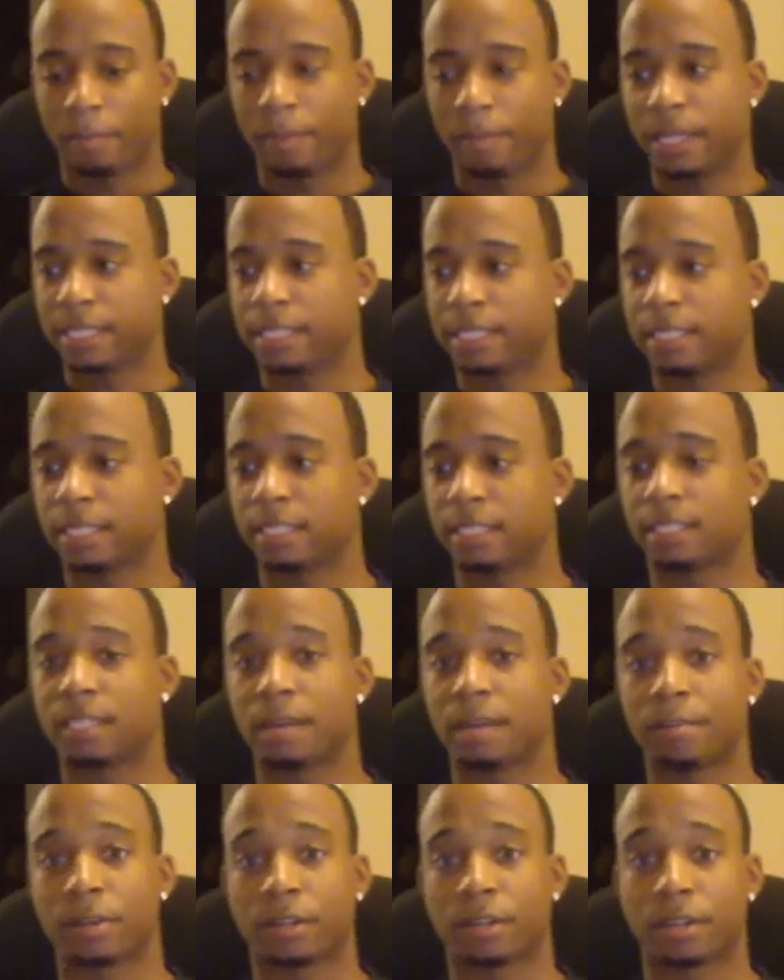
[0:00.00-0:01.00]
This is a
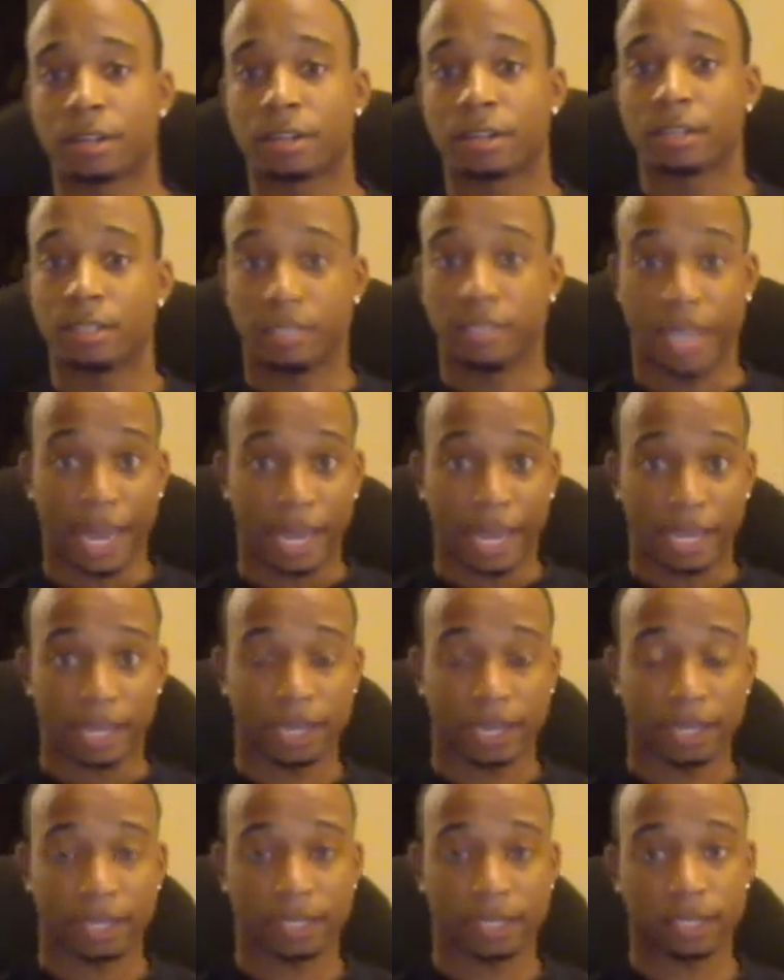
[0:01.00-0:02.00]
summer
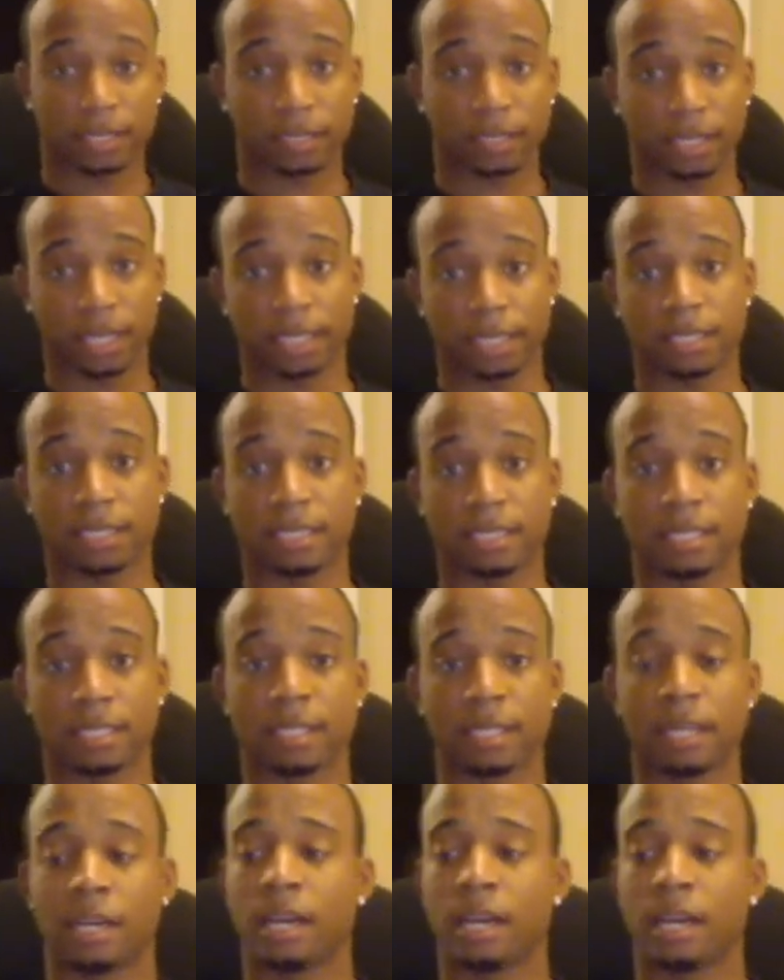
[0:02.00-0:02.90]
day scent.